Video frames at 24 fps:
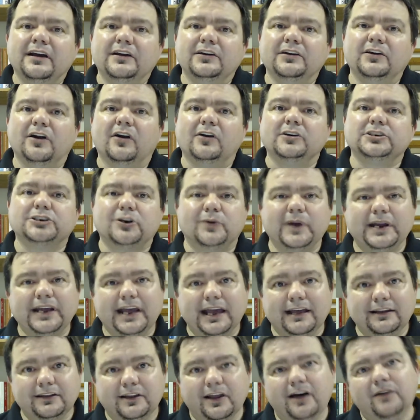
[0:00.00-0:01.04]
nurturing,
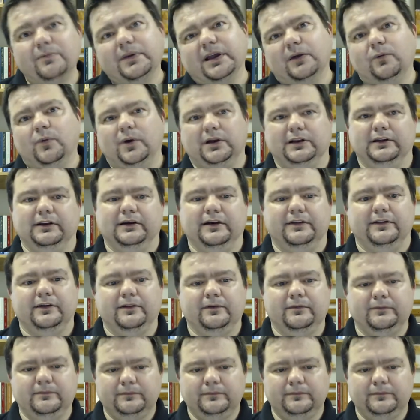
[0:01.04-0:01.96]
and loving one another.